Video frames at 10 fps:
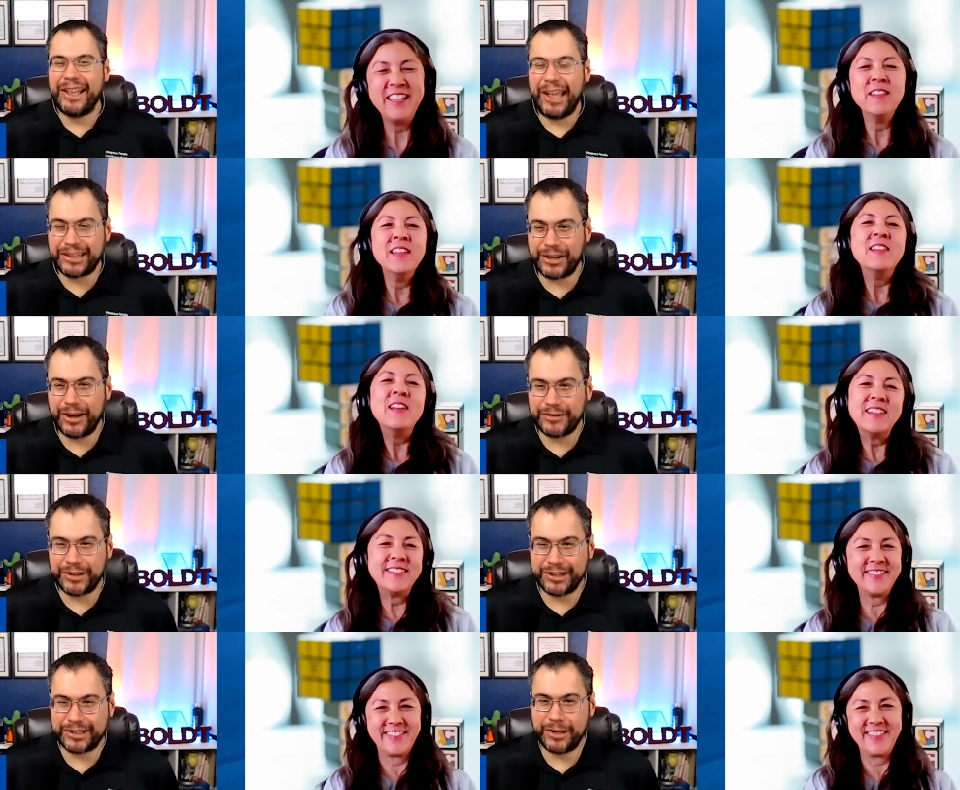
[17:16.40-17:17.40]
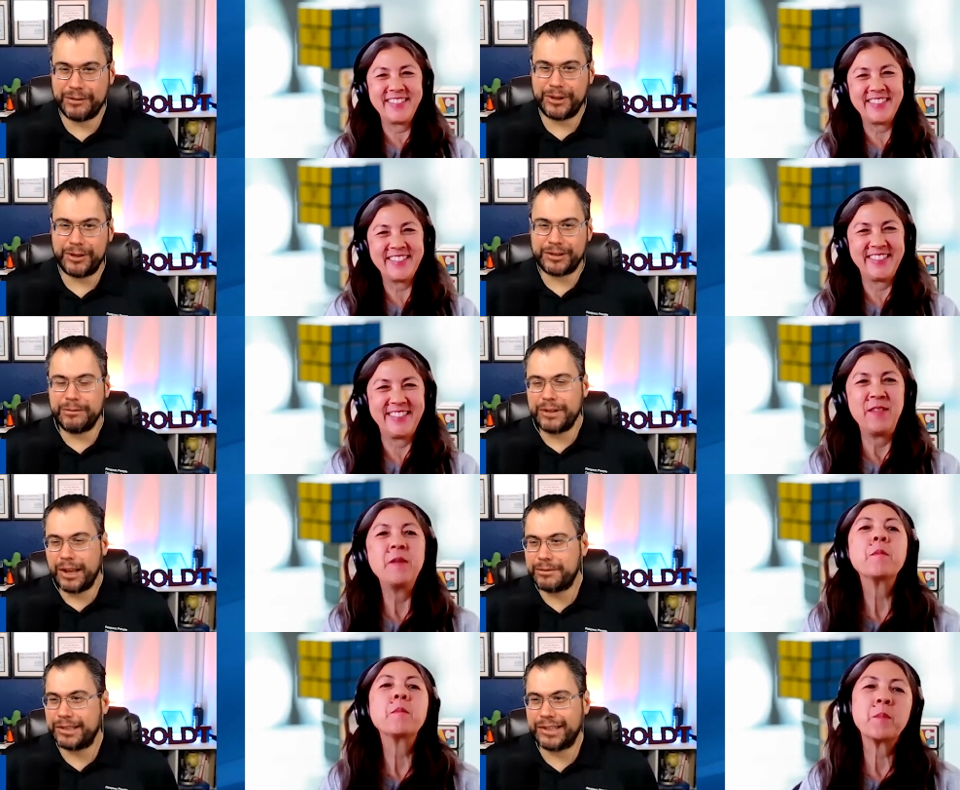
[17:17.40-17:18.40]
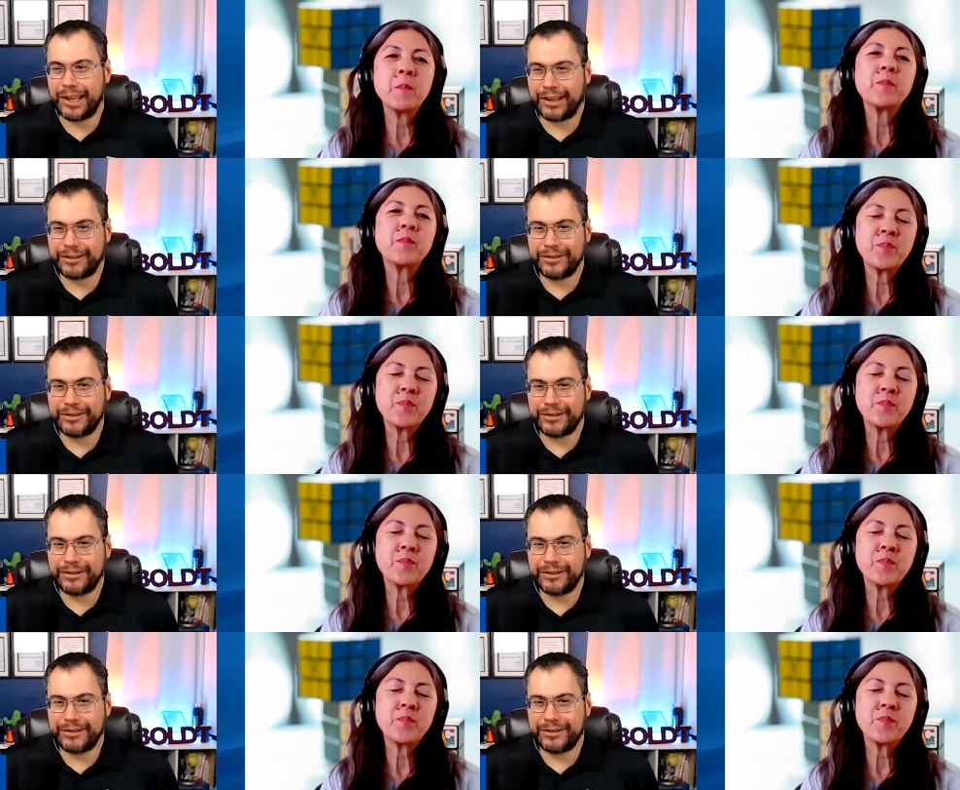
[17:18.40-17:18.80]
Speaker 1: as often as some, you know, sometimes it's like,